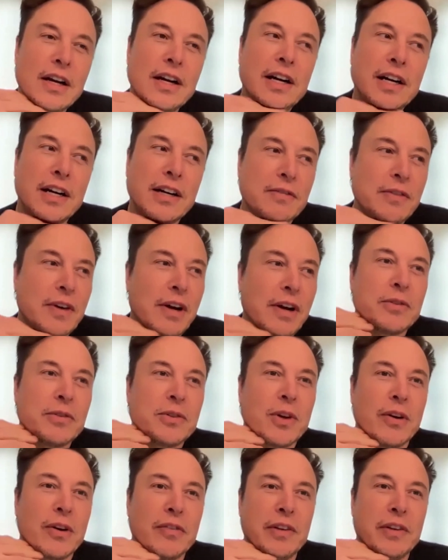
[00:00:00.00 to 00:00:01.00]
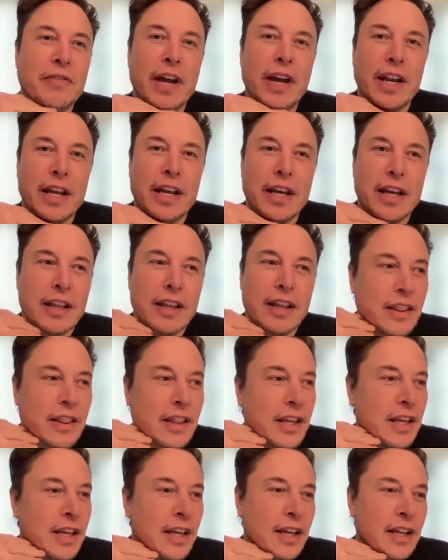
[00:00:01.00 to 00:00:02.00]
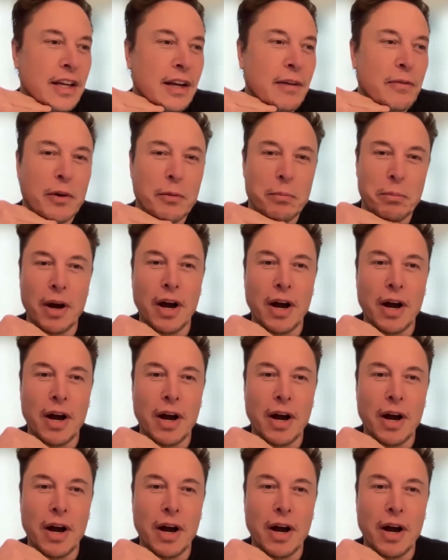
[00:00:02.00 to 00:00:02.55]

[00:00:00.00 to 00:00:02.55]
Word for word: Uh, I'm sort of debating the number of